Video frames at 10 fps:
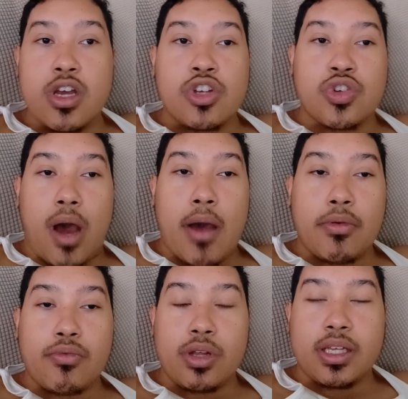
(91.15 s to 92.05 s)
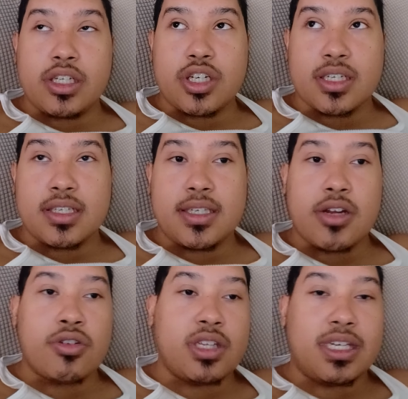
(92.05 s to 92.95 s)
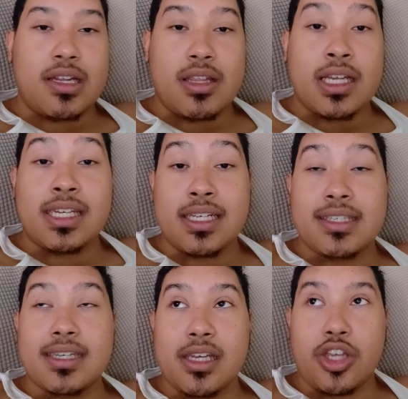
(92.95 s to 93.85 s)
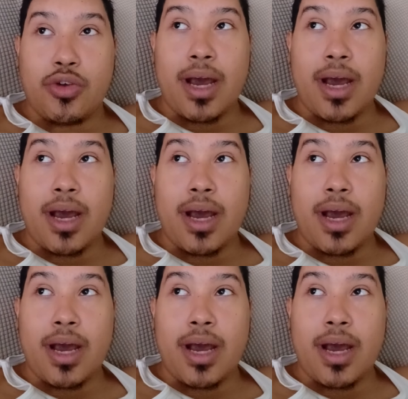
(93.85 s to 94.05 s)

So I would really just consider the the DCEU